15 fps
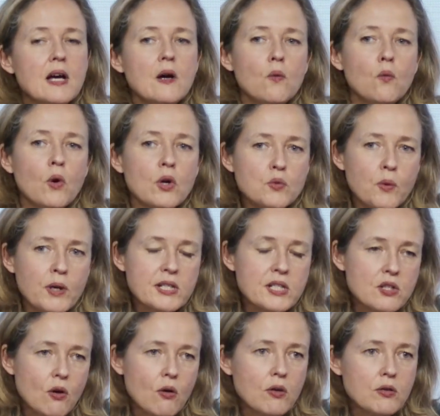what we
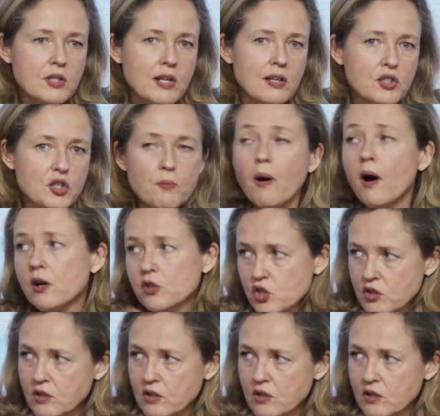saw since March,